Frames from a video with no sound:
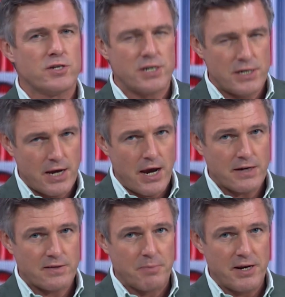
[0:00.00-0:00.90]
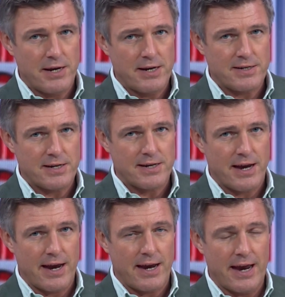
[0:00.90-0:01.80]
DXB
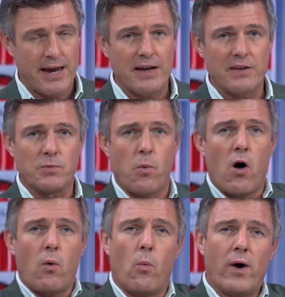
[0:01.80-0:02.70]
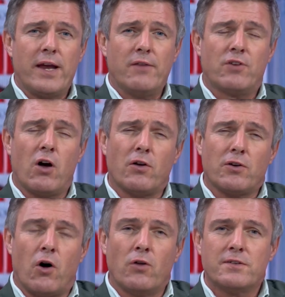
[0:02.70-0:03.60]
today. Here's what we've got
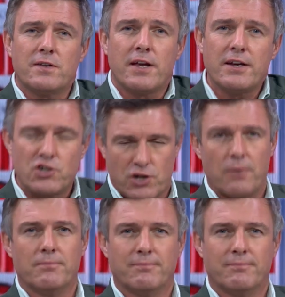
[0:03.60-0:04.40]
on today's show.